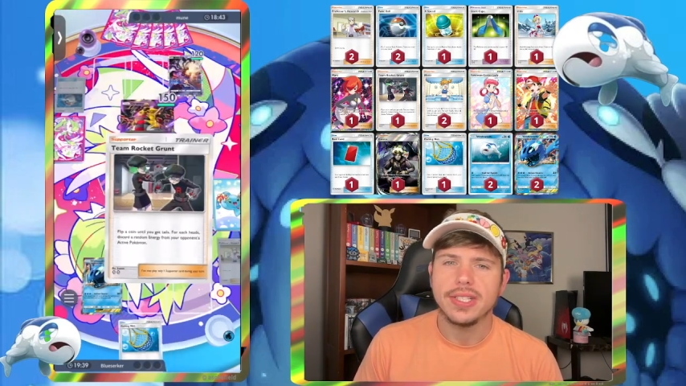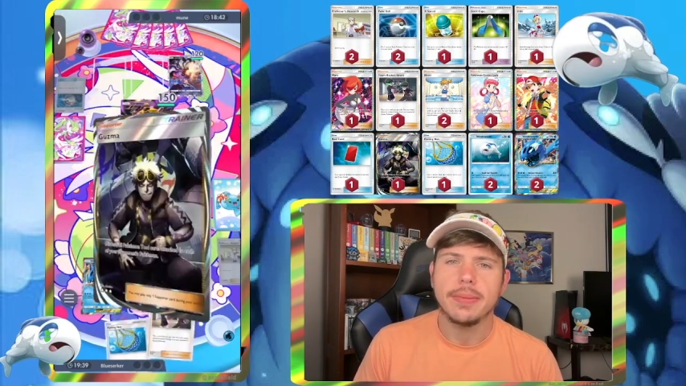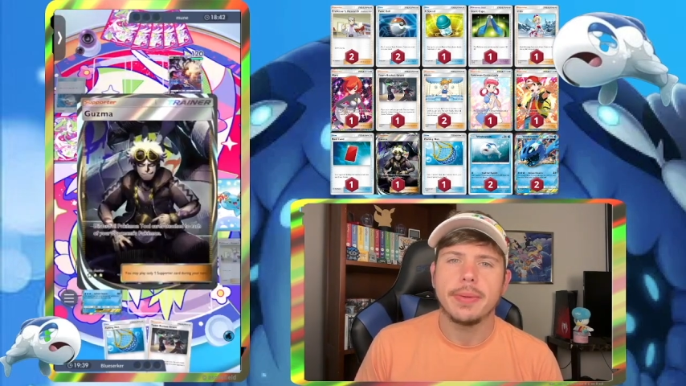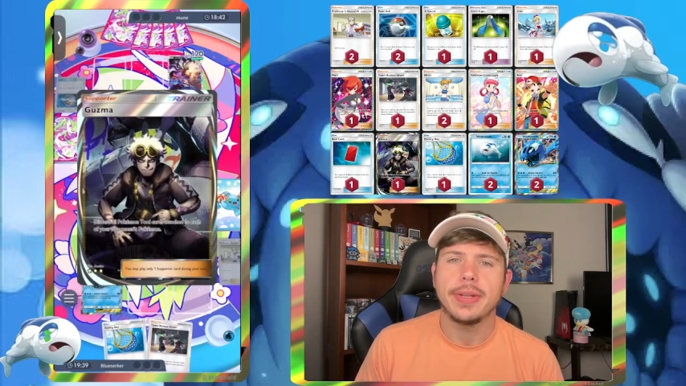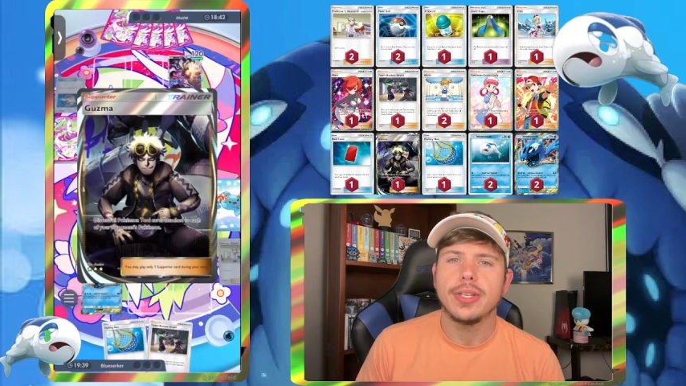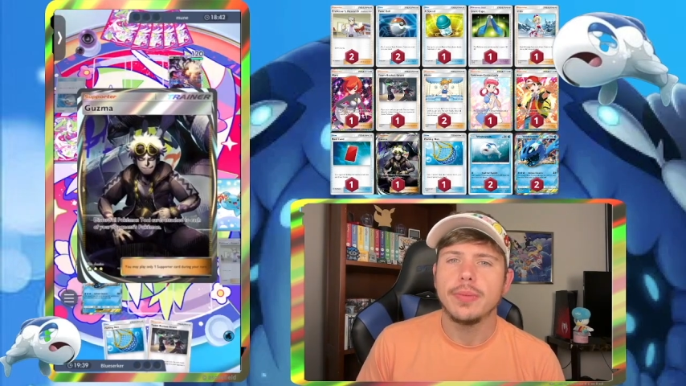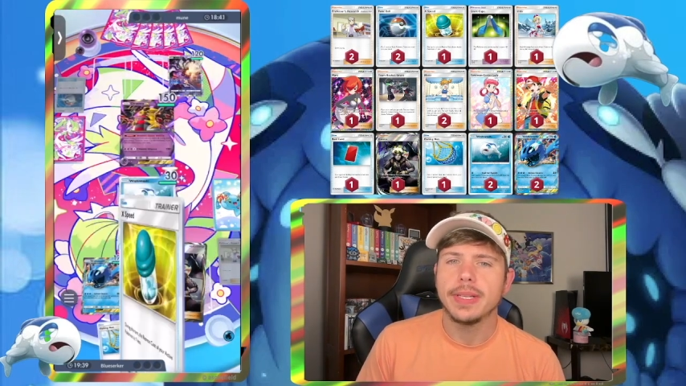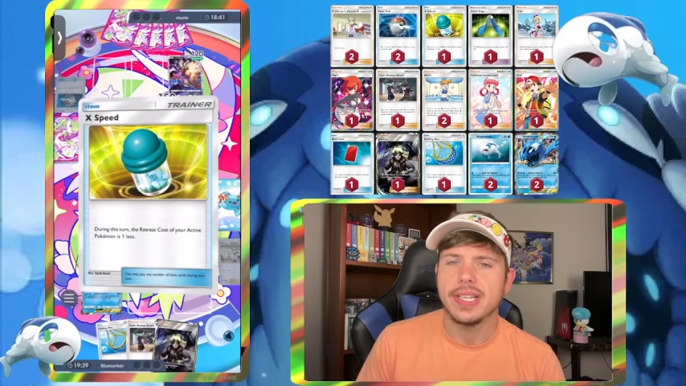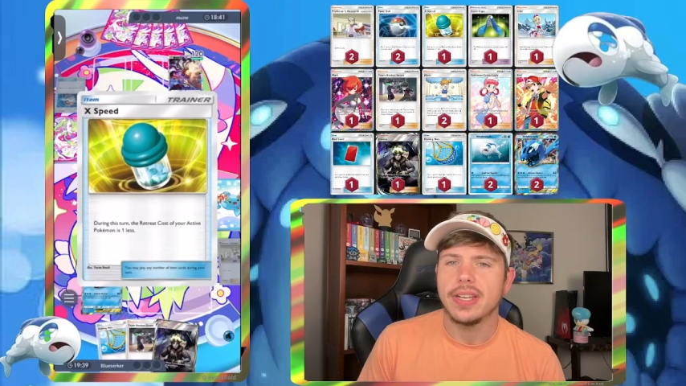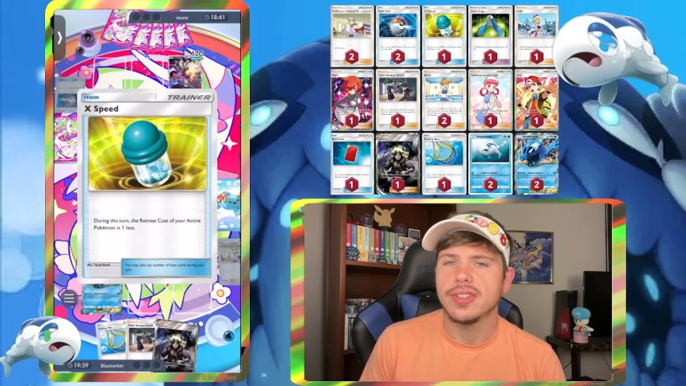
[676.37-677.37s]
I mean, we do miss
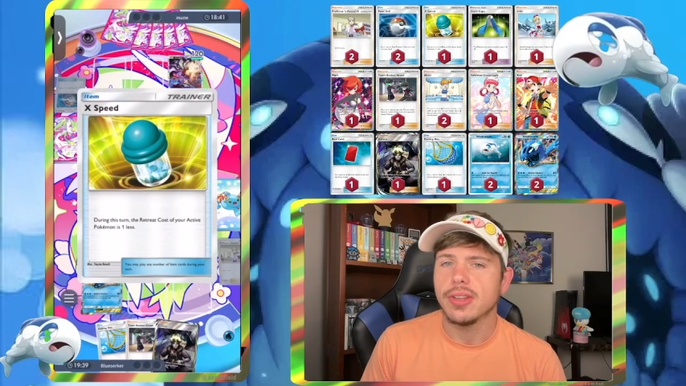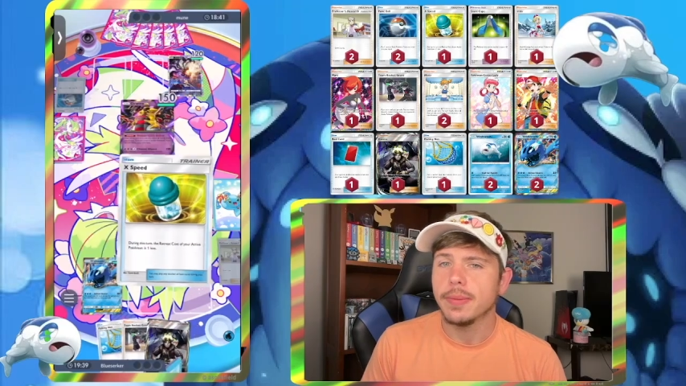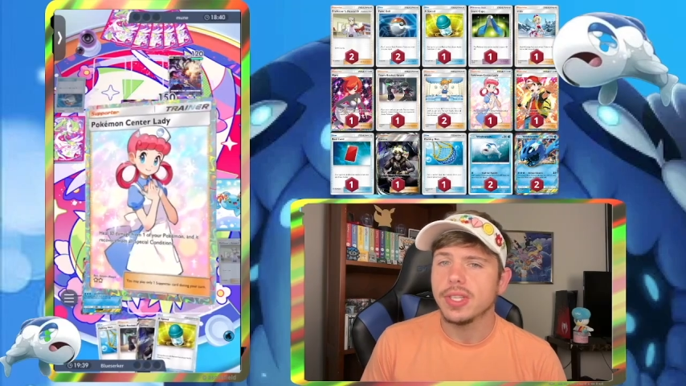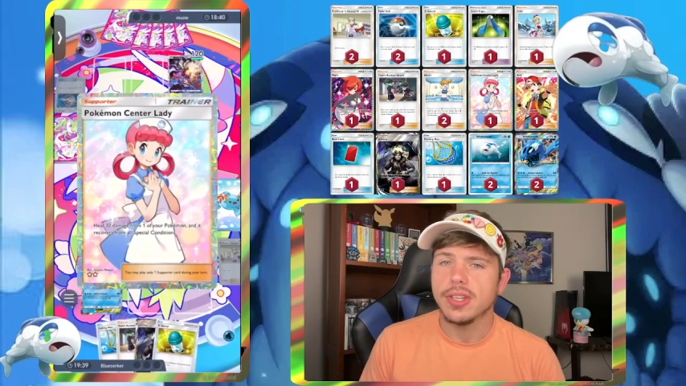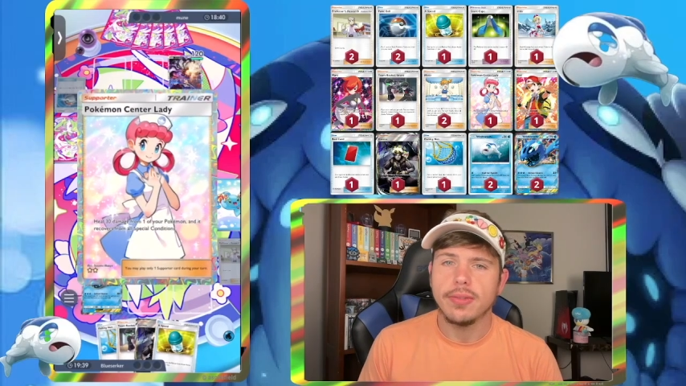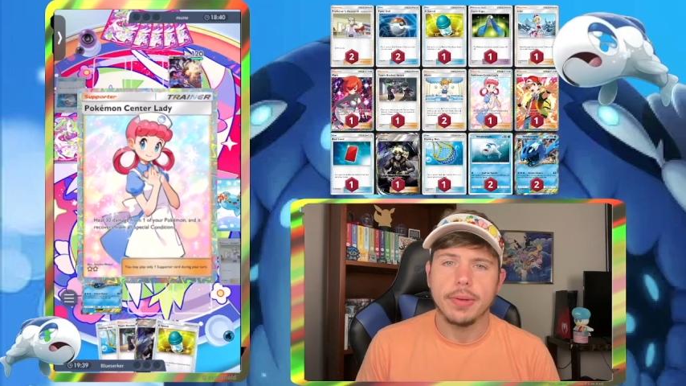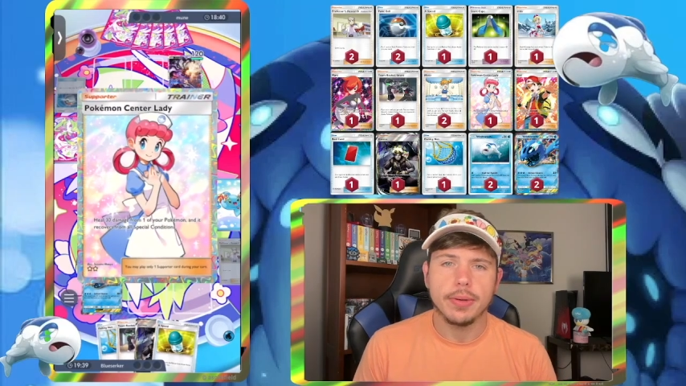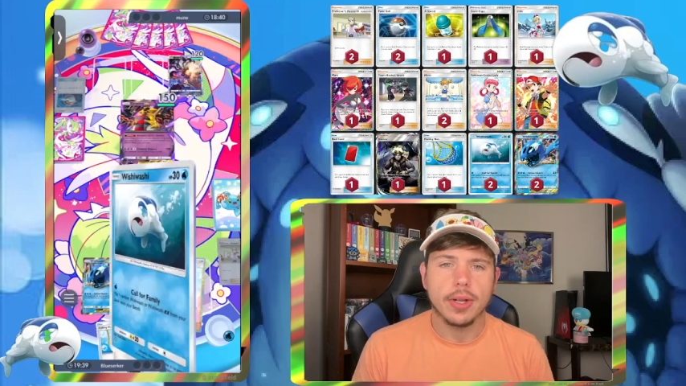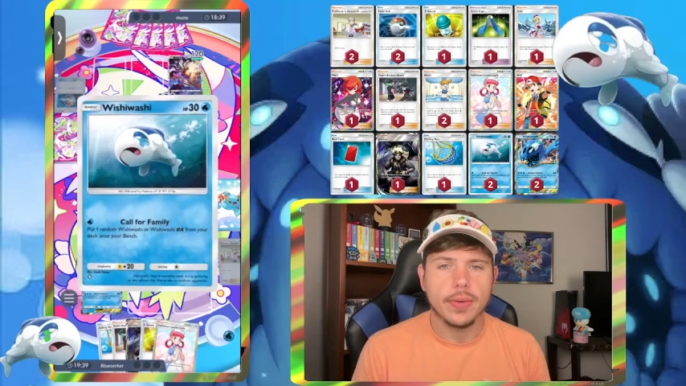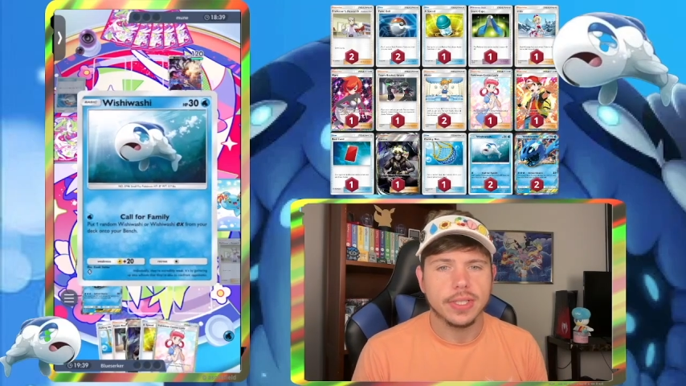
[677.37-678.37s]
out on some of the stuff we were
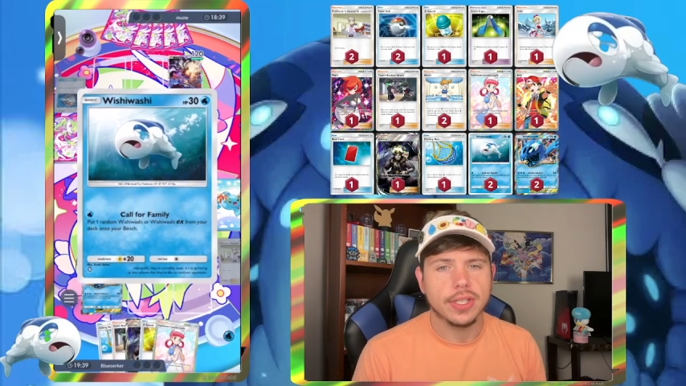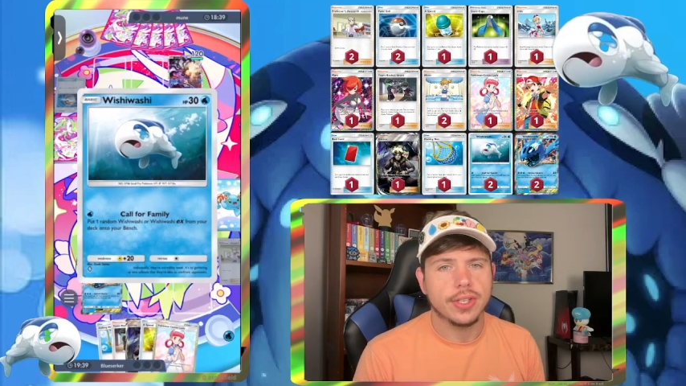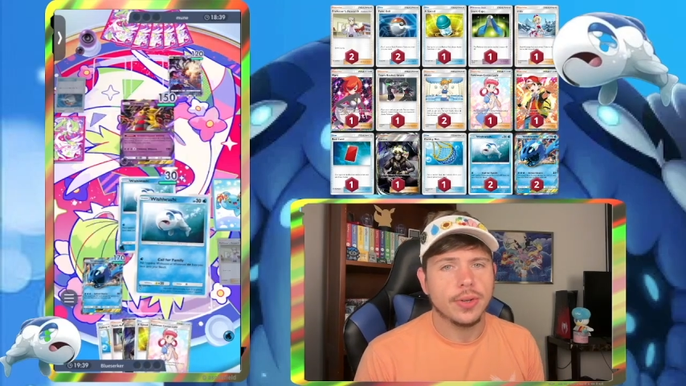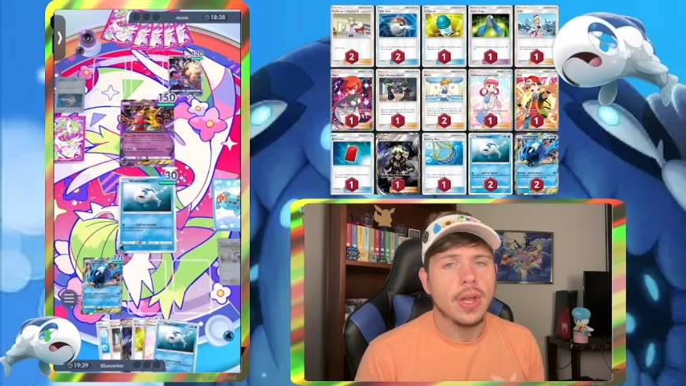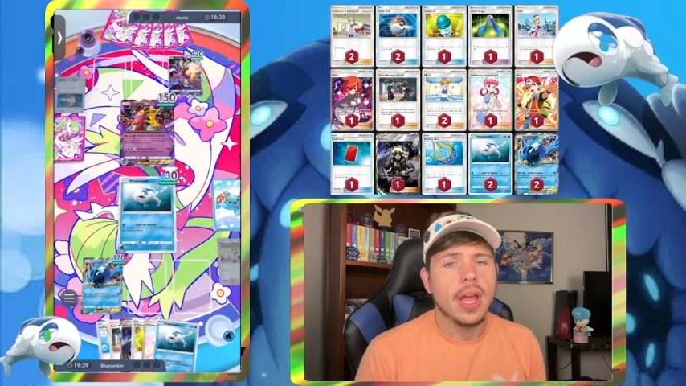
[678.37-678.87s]
going to do.